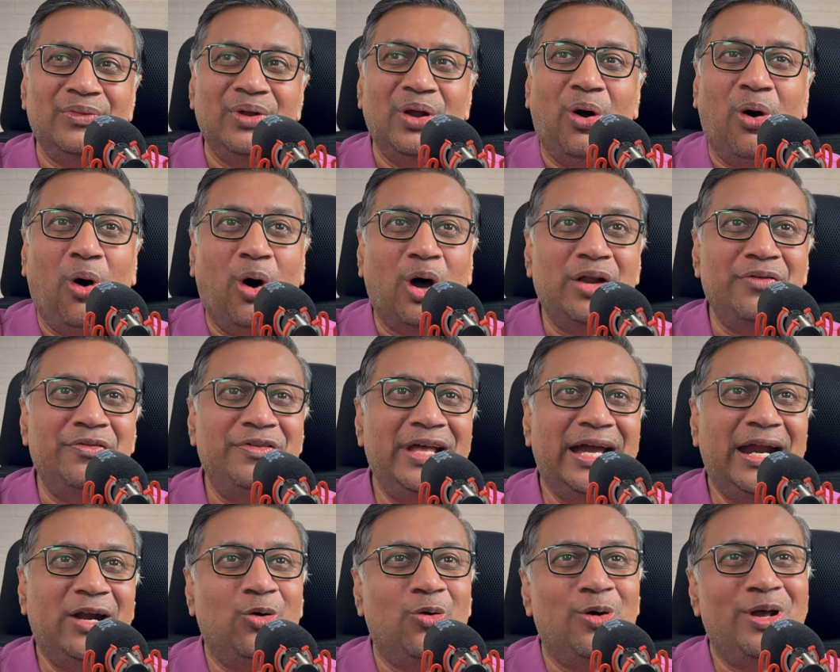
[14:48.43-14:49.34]
Or if they
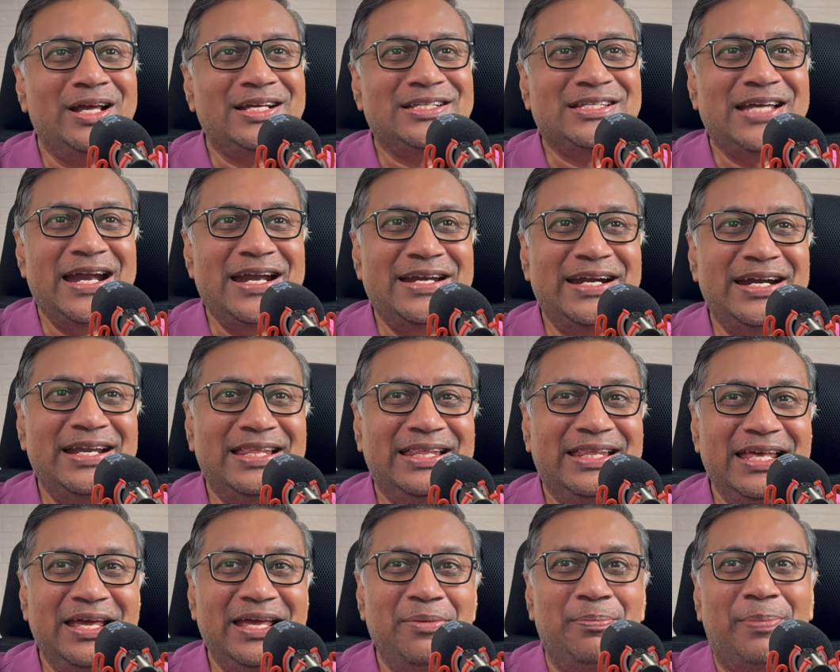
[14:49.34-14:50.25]
get overexcited,
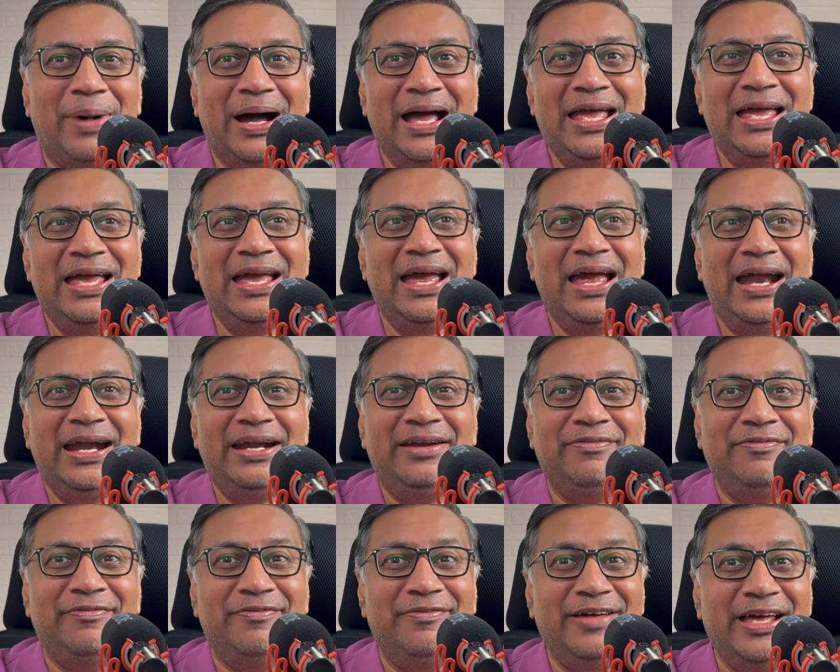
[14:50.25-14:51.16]
they buy at
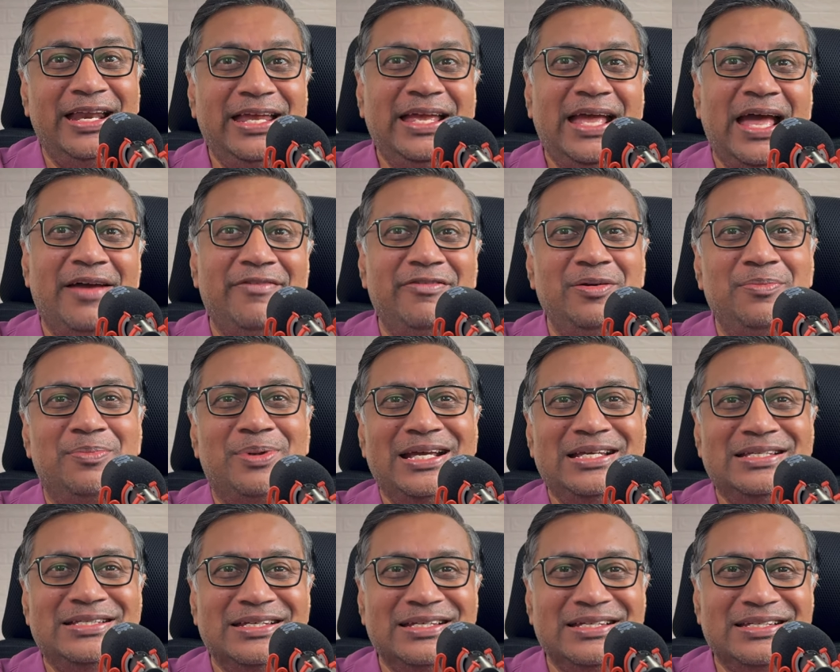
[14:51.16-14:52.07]
very heavy
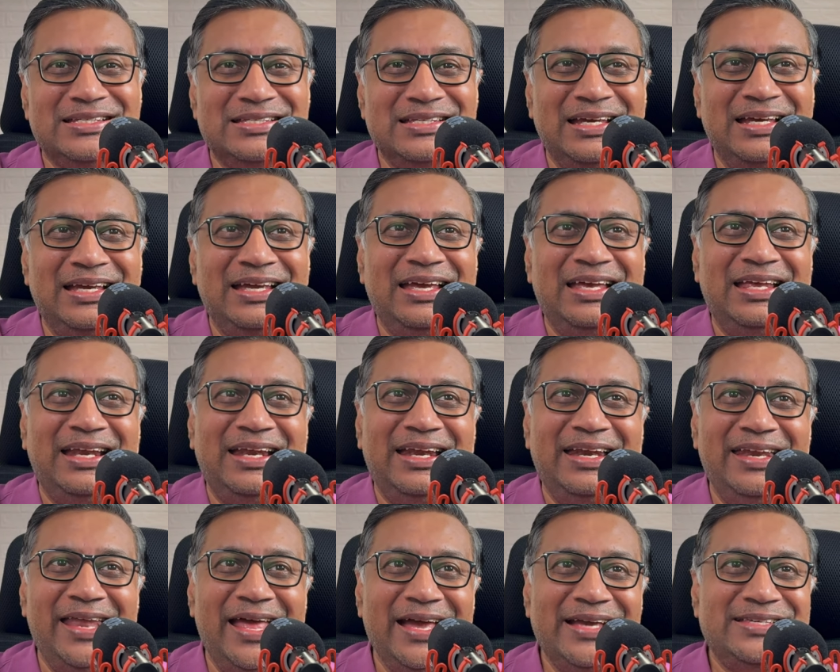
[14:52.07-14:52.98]
prices.
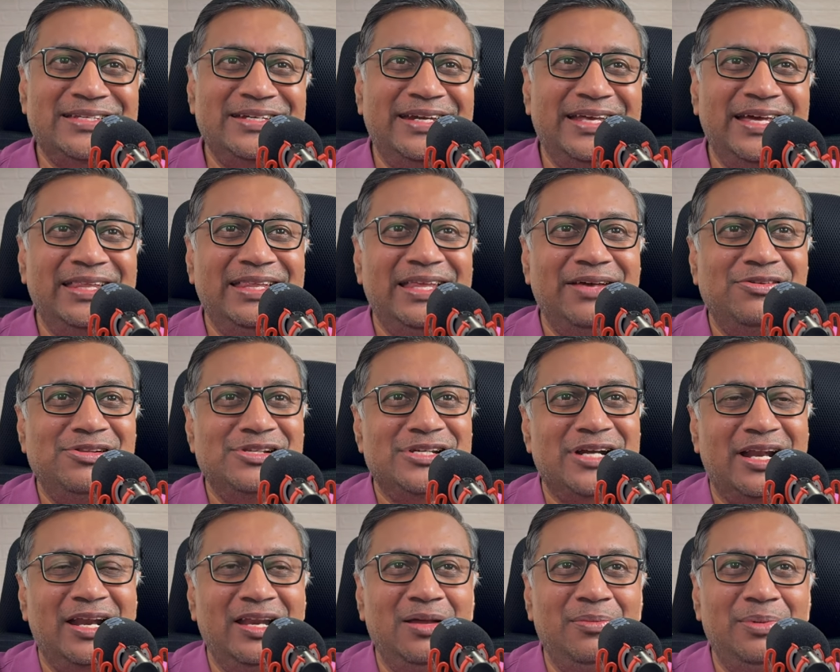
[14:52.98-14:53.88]
Next day, they will
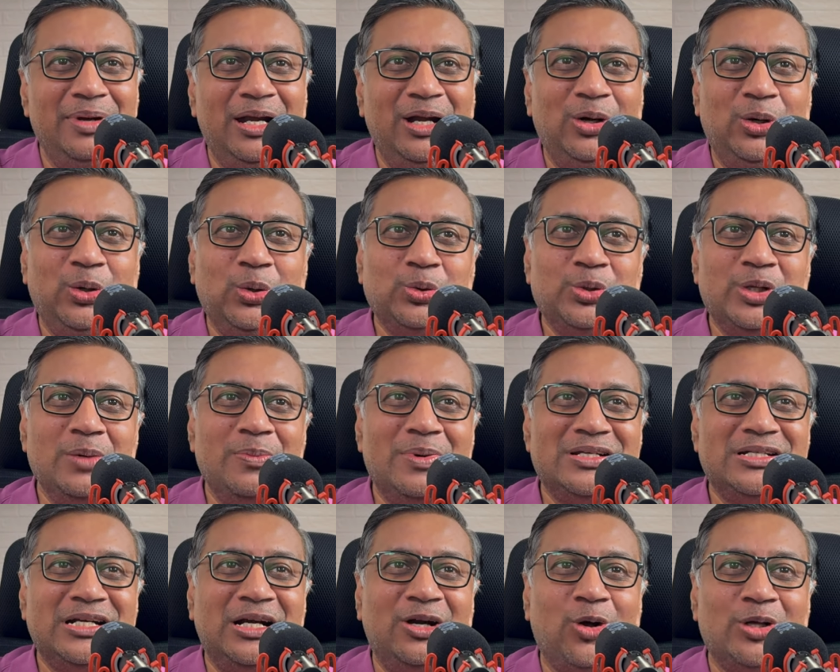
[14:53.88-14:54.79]
suddenly be in
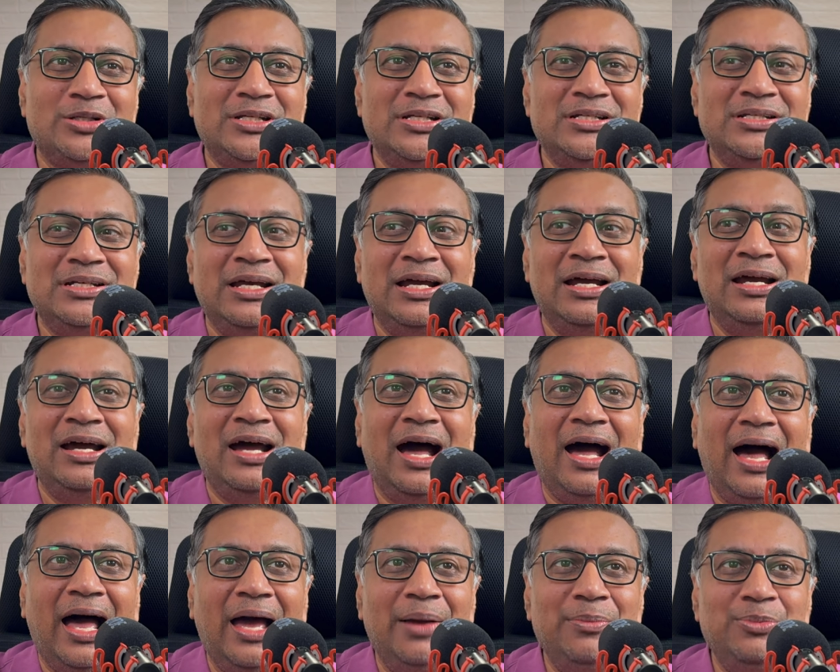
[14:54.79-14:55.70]
2-3% losses,
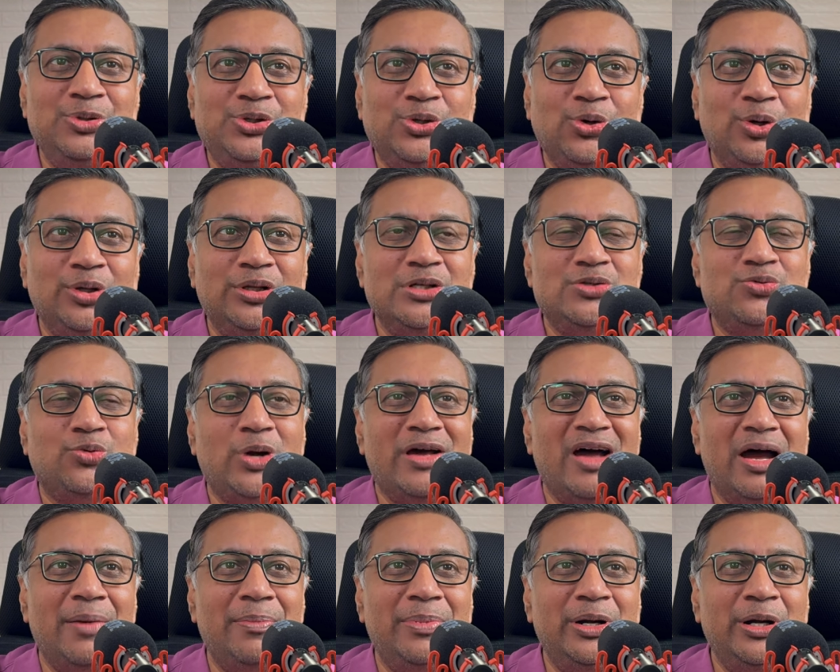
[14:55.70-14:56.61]
I'm sure this would
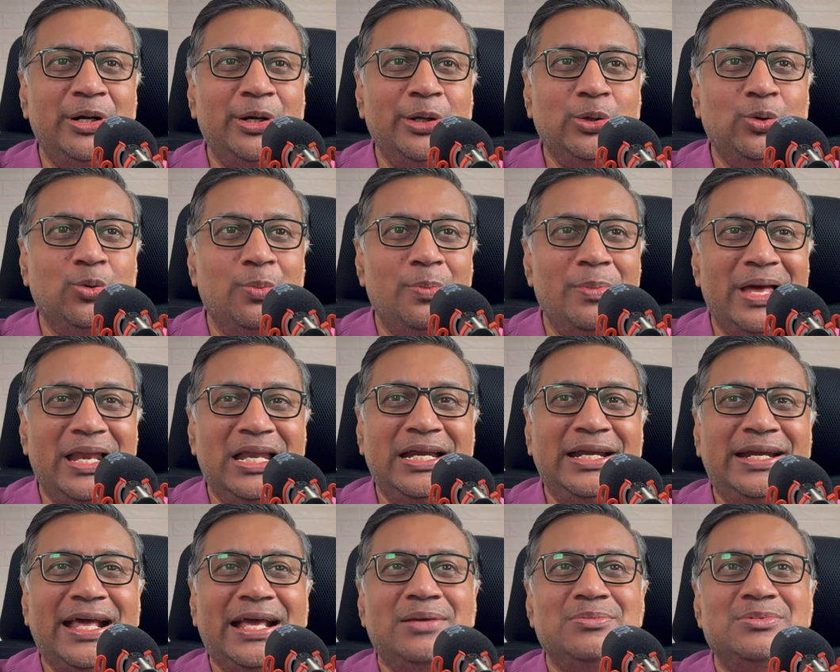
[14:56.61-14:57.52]
have happened to you many
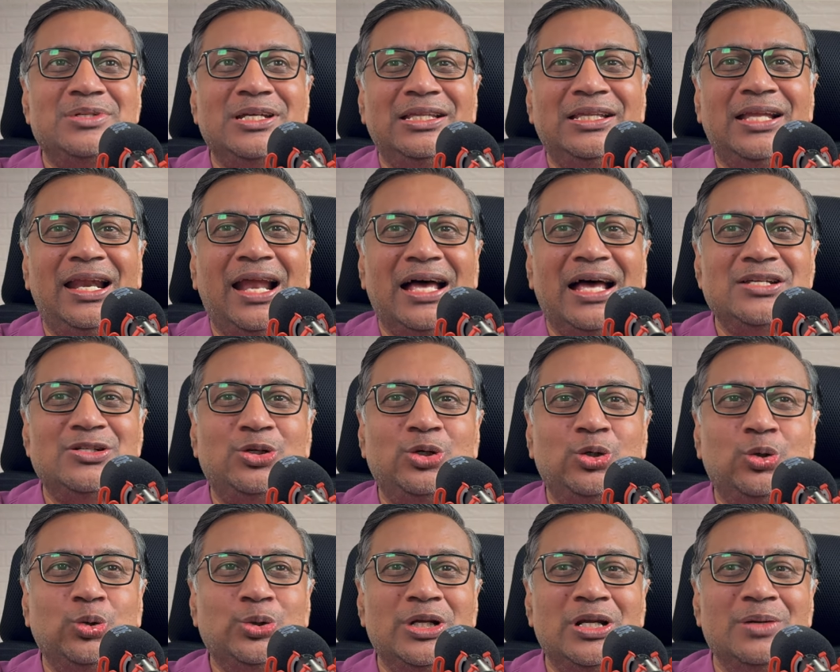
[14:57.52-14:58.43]
times in the last
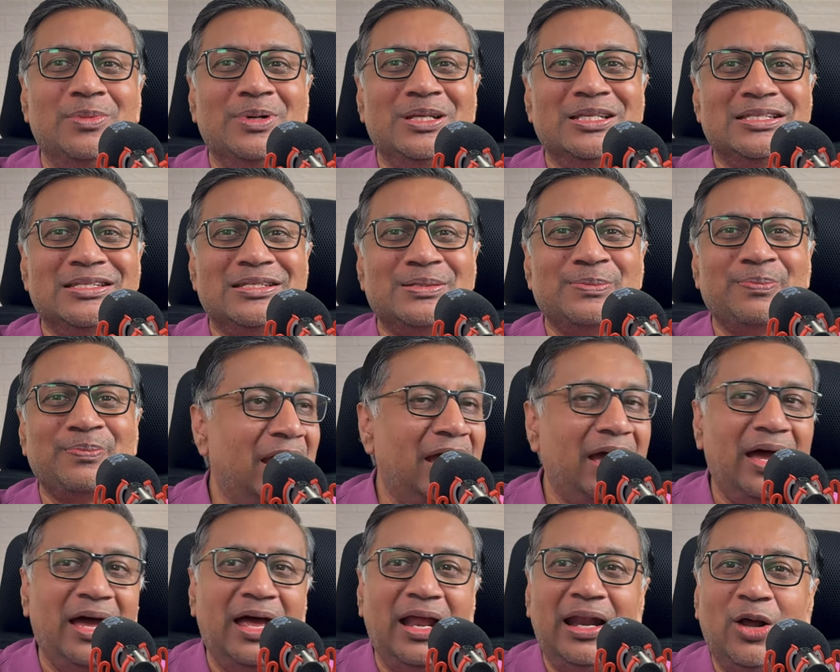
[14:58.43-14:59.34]
2-3 months.
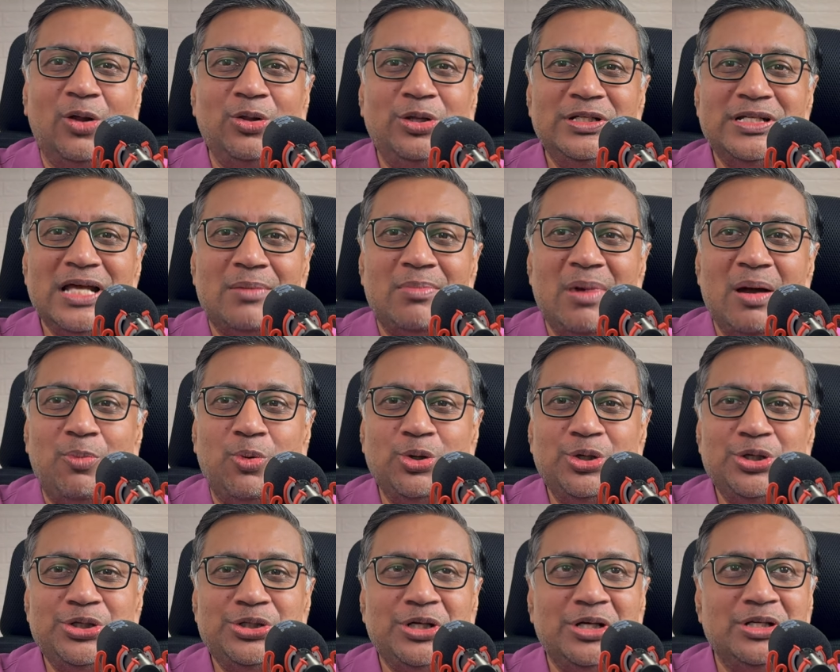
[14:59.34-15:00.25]
Now, these are my
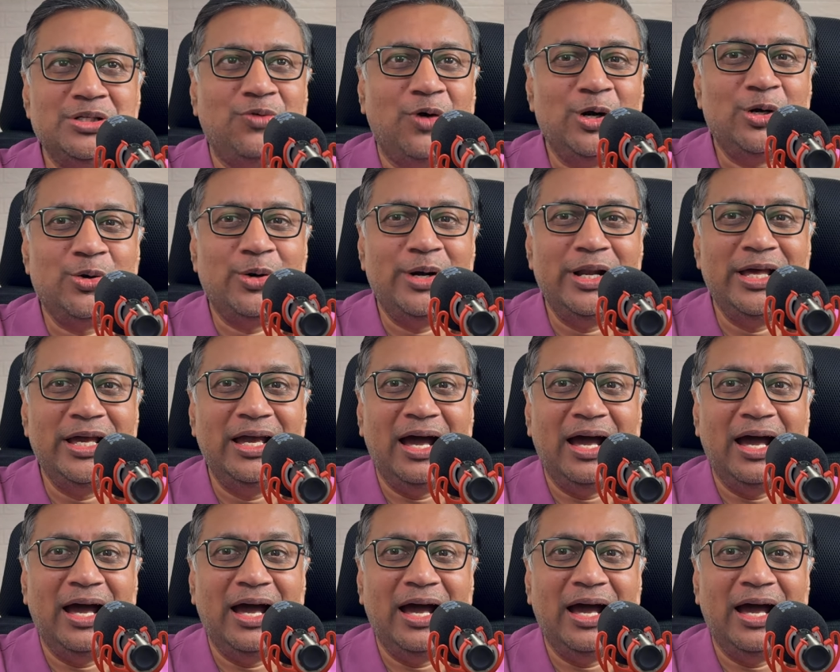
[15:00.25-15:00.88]
positions for today.